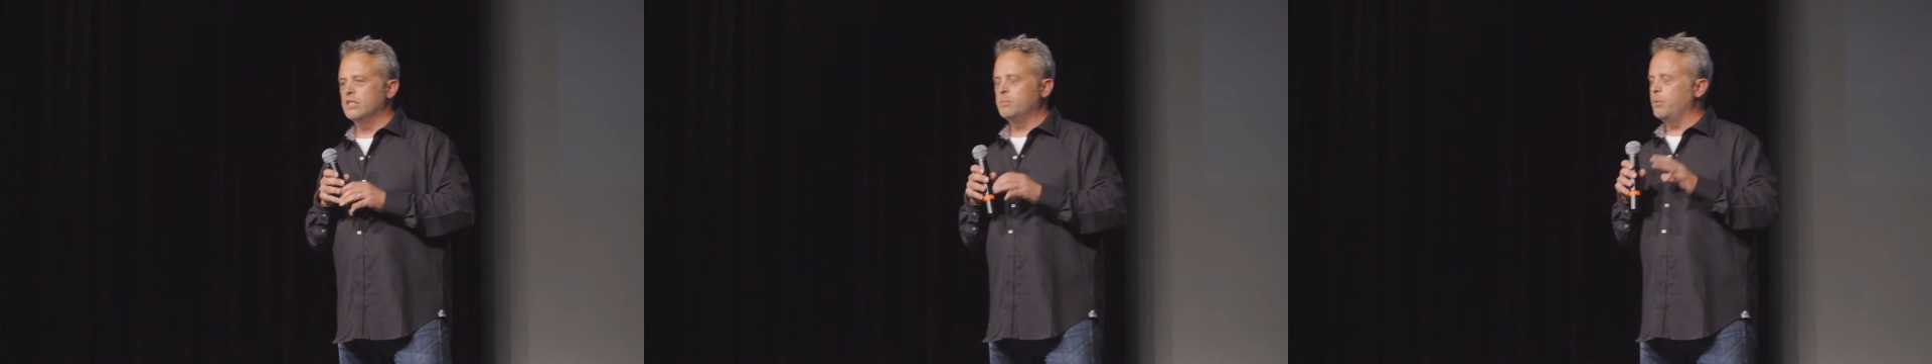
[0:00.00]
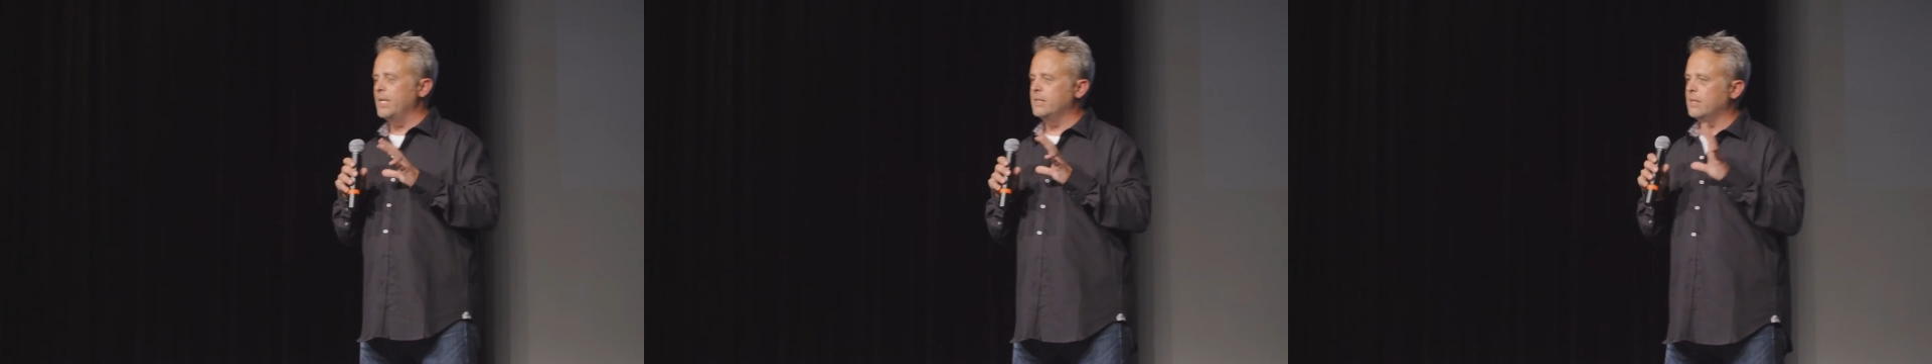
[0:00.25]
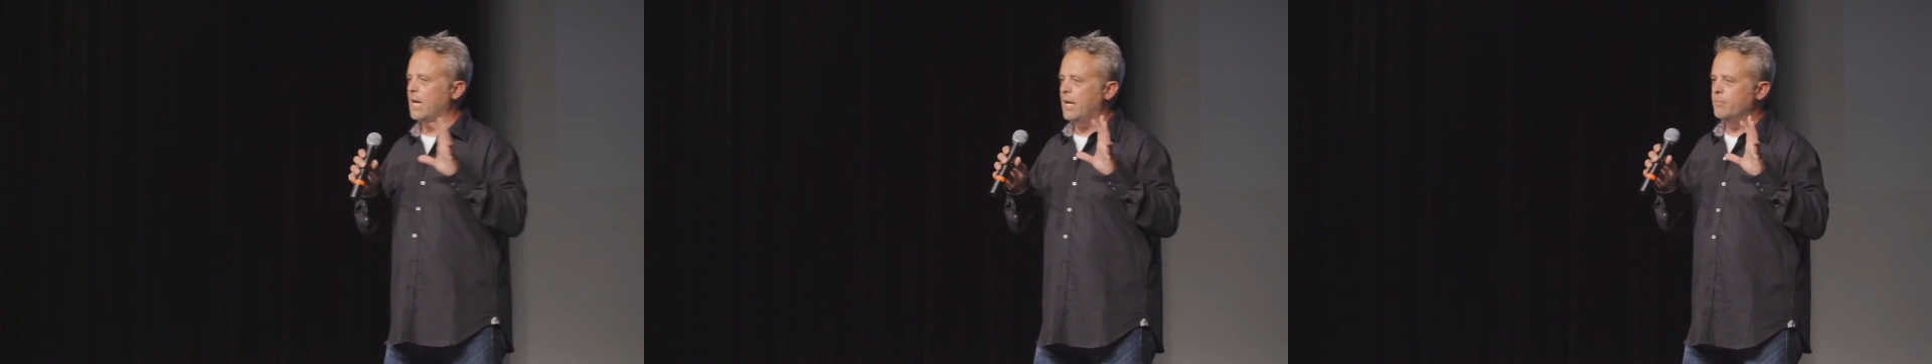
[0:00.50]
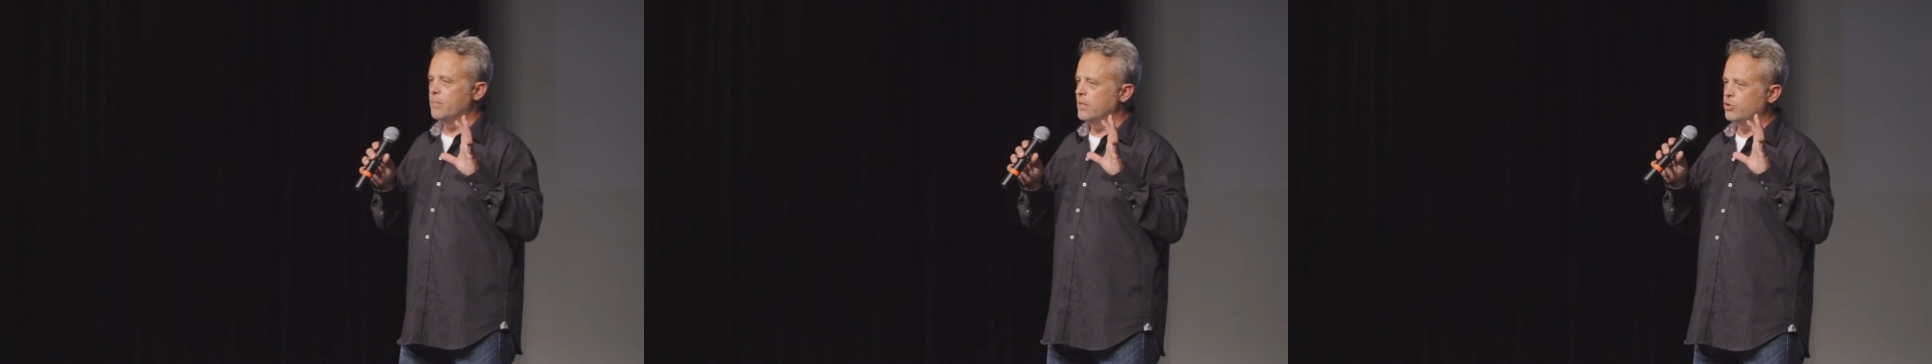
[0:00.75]
this place that
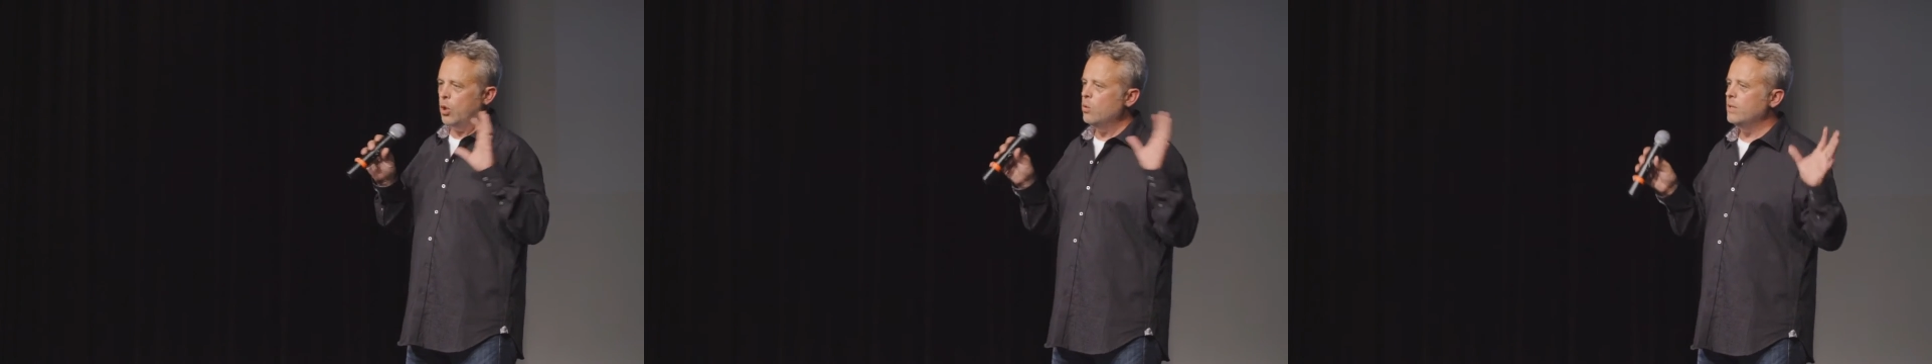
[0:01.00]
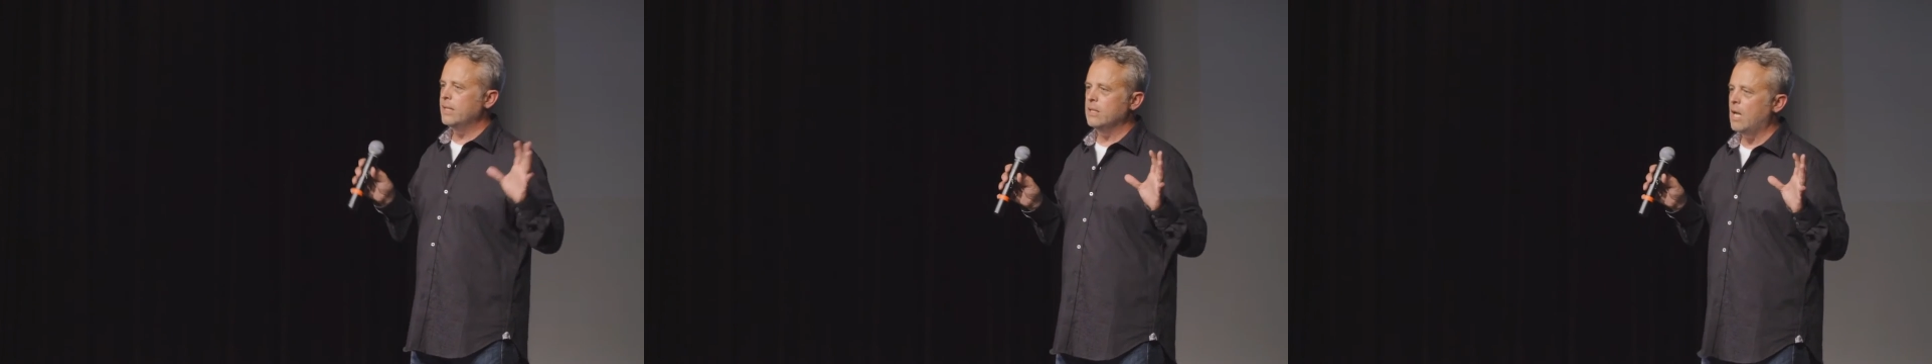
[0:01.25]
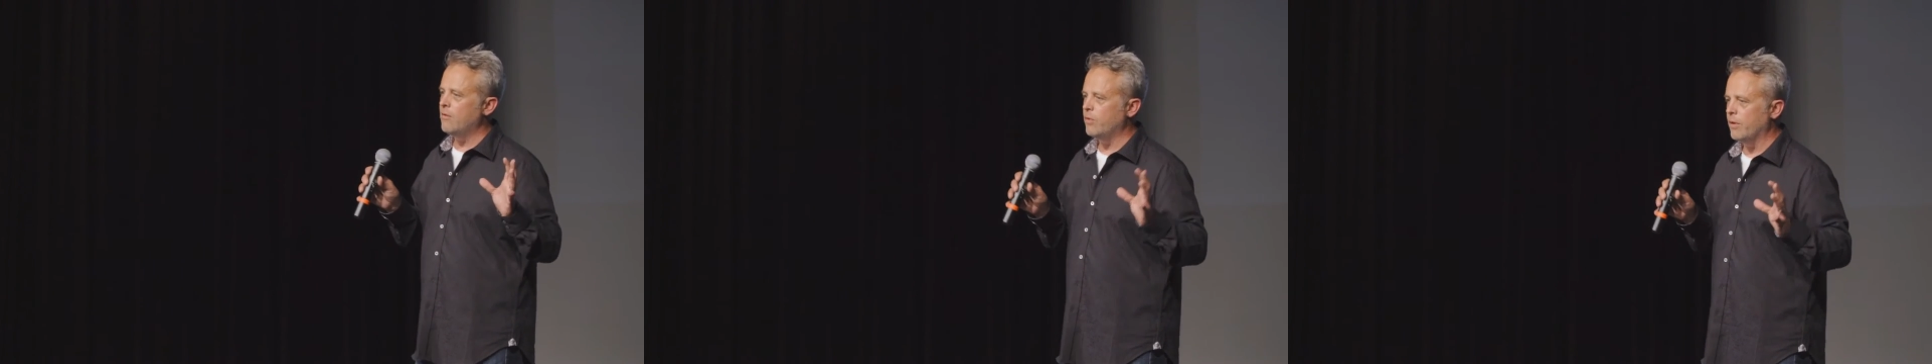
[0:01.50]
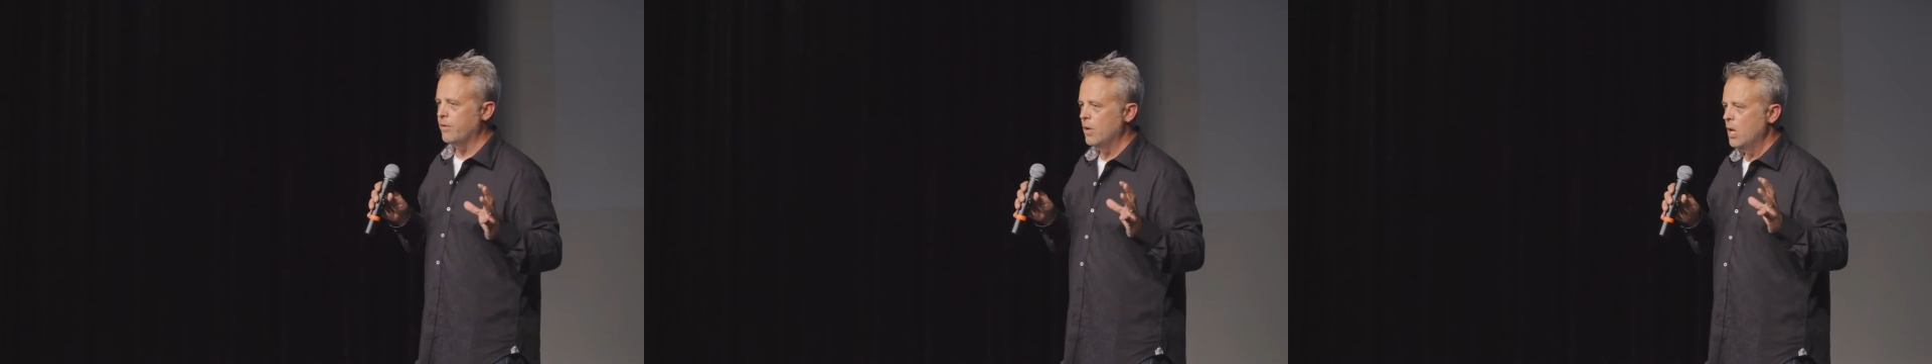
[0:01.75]
I am totally in love
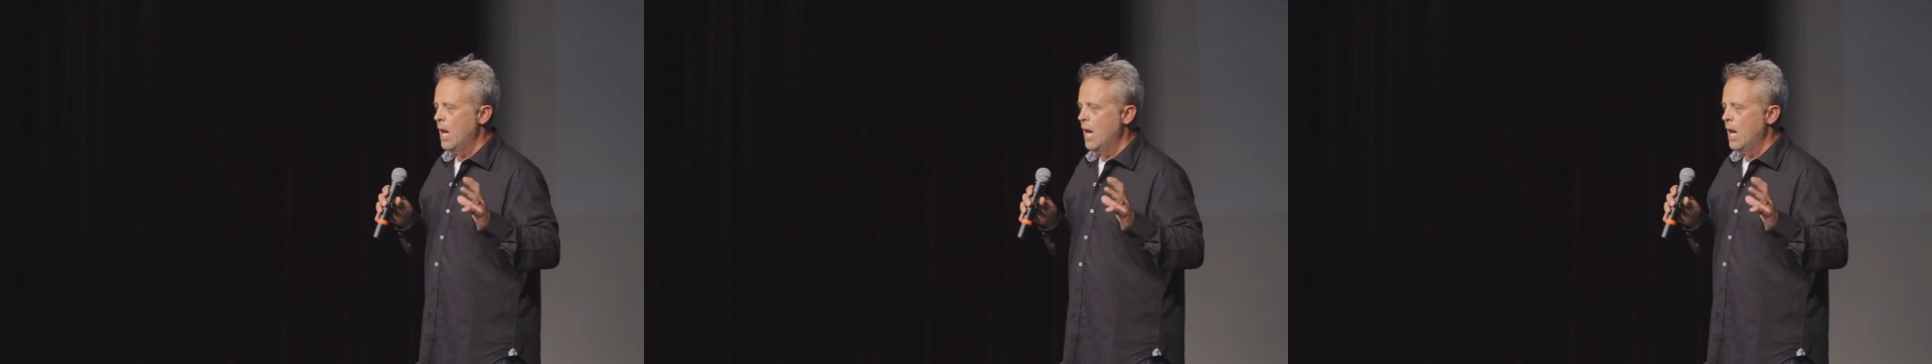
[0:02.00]
with.